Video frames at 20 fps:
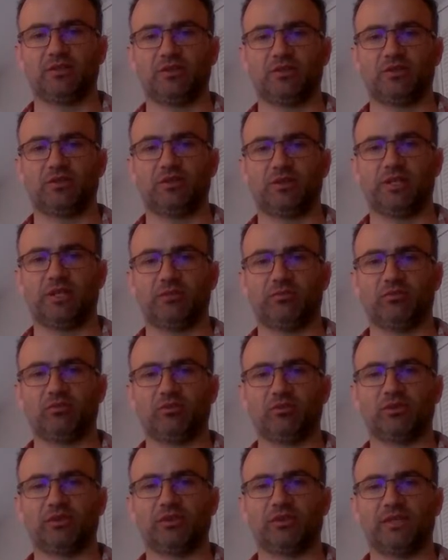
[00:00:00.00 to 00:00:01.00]
on
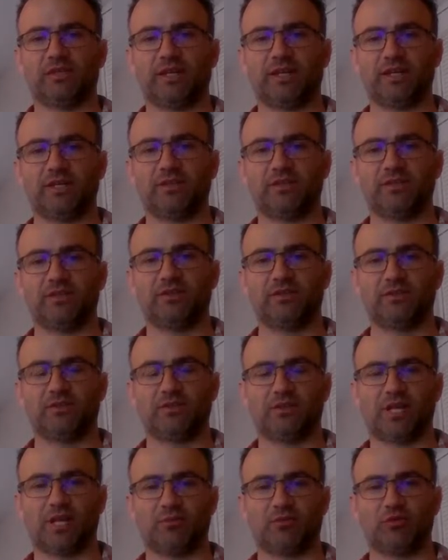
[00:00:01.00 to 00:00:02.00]
April the 2nd.
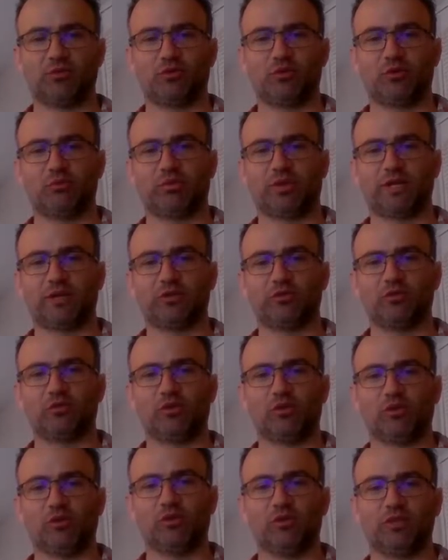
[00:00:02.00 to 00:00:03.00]
I want to apply to
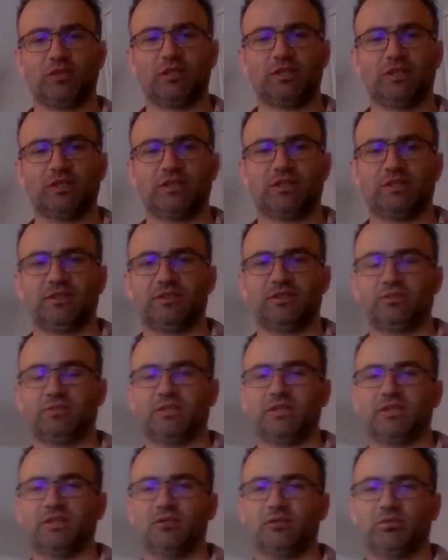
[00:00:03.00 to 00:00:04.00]
all.
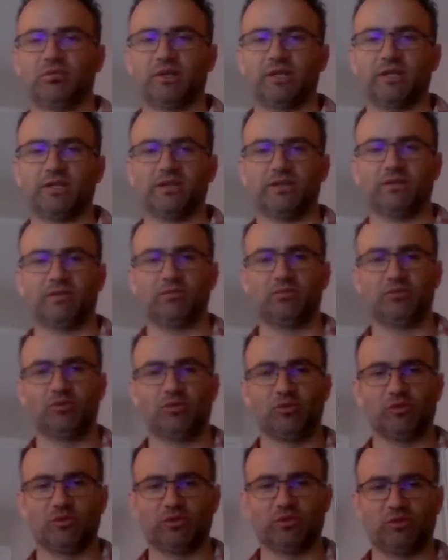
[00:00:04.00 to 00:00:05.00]
Typically you plant them to
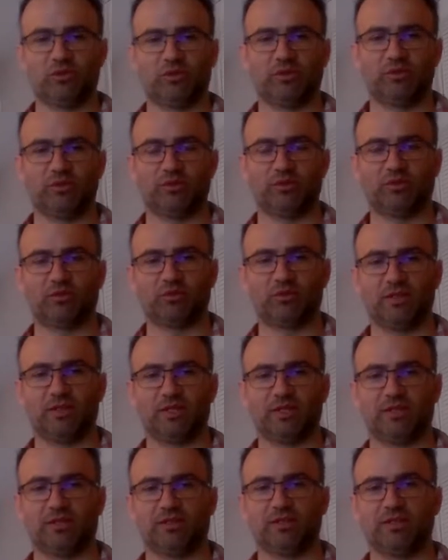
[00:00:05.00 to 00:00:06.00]
all, so this way
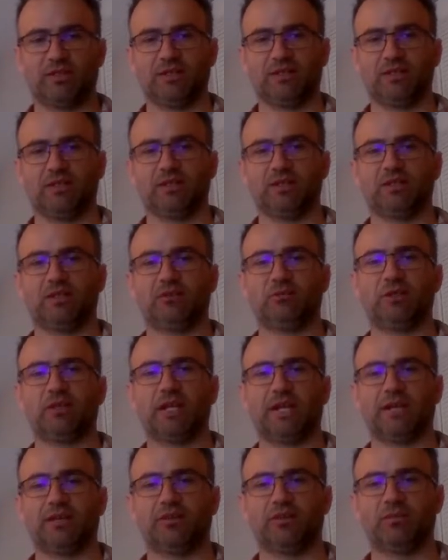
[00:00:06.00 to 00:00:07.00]
you will
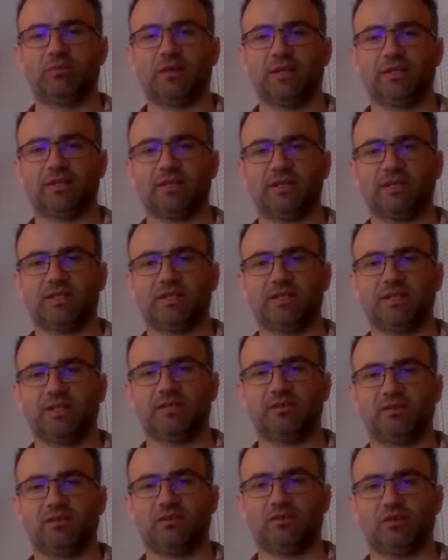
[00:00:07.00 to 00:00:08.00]
add the planting
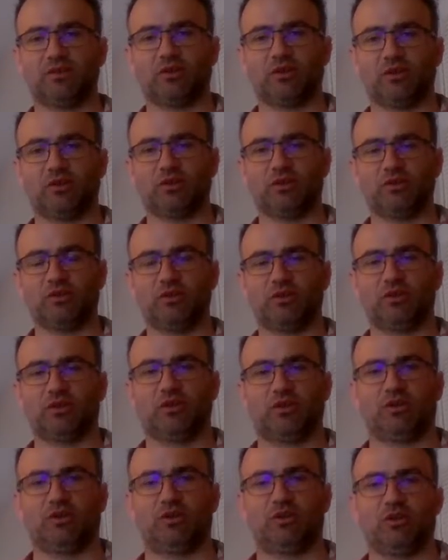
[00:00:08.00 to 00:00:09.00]
date
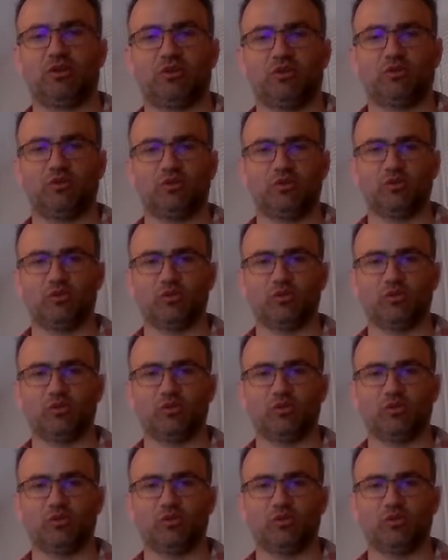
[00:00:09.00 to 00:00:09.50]
to